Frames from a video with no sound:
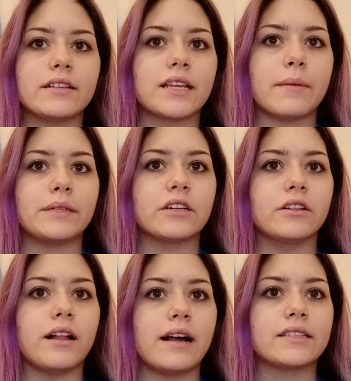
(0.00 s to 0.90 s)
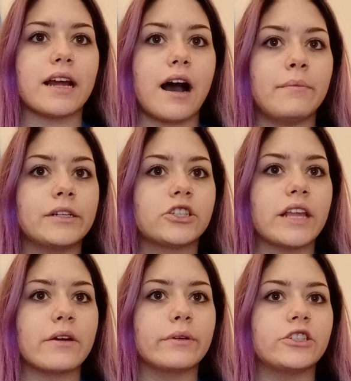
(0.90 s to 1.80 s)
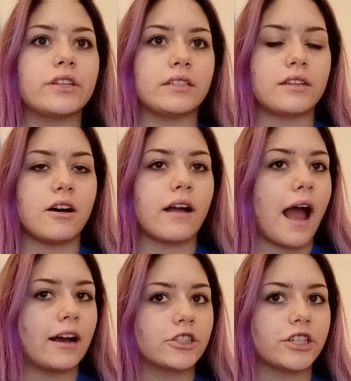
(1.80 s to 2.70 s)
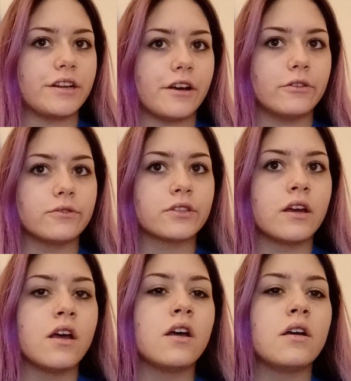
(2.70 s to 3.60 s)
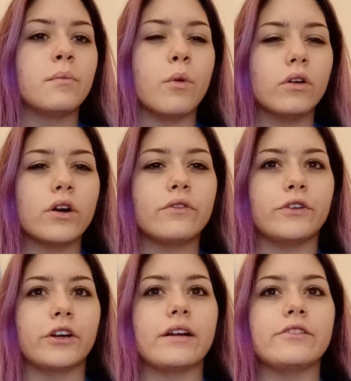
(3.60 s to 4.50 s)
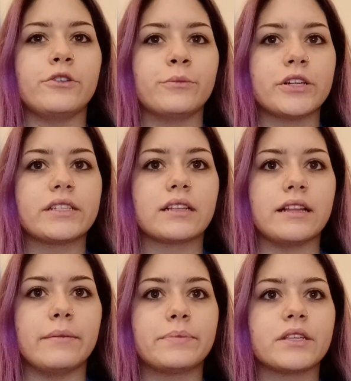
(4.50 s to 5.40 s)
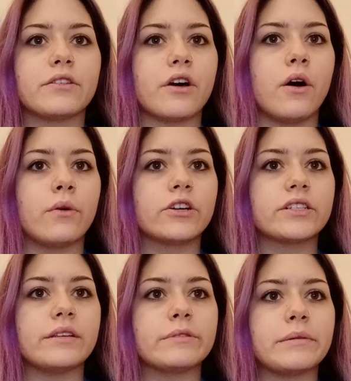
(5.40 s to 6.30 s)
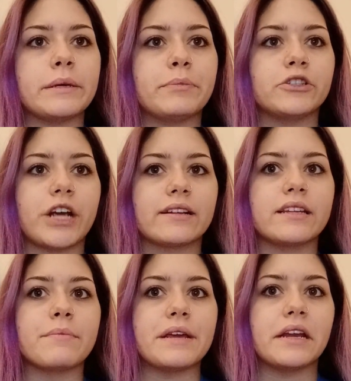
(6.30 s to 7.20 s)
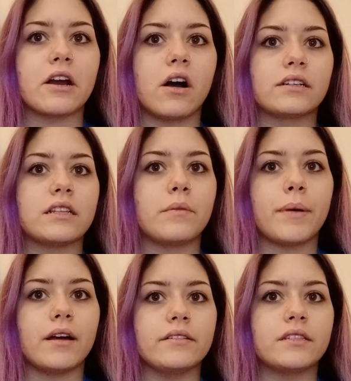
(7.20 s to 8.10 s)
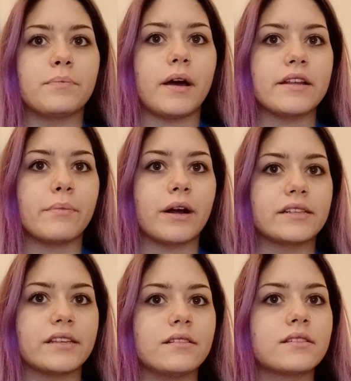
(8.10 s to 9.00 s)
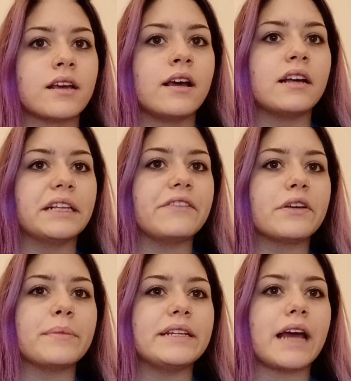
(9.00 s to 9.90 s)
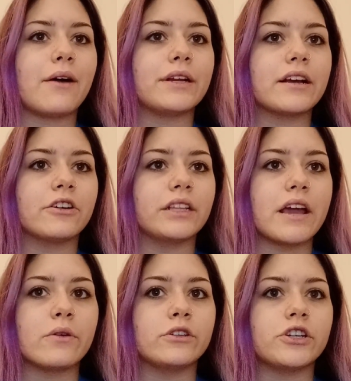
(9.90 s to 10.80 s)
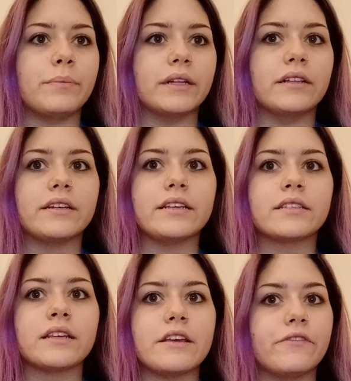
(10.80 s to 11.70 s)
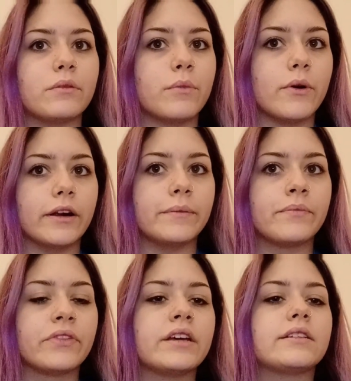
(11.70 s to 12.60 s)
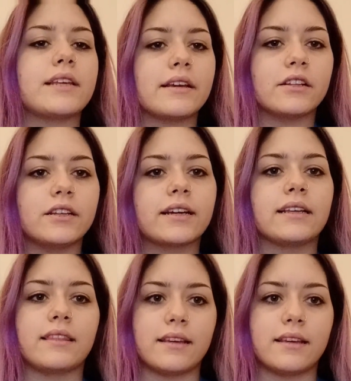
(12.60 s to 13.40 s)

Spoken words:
skeptical as to how much language this dog actually knows. Moreover, in numerous clips, the owner seems to be projecting meaning onto the buttons Bunny presses, leaving me doubting her language abilities even more. Take a look at